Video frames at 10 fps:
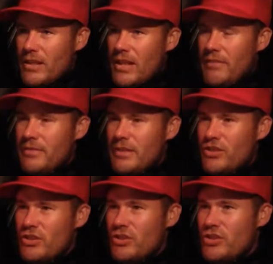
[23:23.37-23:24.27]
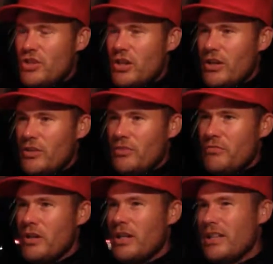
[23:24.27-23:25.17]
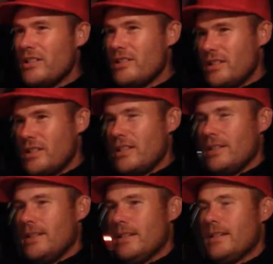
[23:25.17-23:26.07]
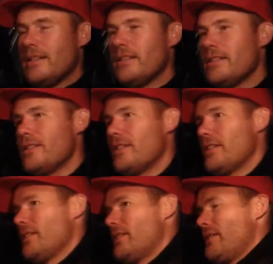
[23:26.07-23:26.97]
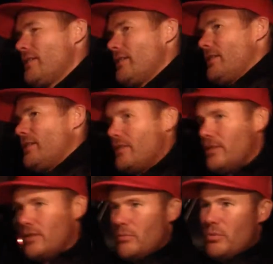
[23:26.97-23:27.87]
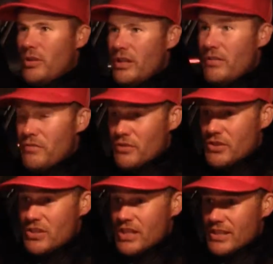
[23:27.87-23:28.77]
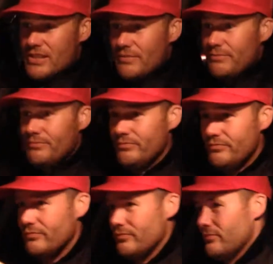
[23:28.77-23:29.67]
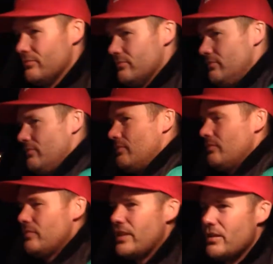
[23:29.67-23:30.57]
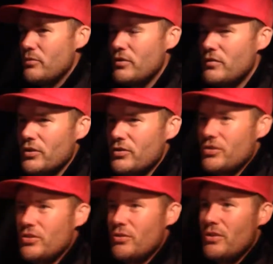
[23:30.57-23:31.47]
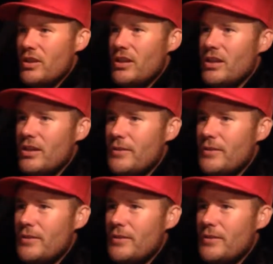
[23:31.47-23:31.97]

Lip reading: Left it just shy on the right, and put it in for a 6, and then moved on to the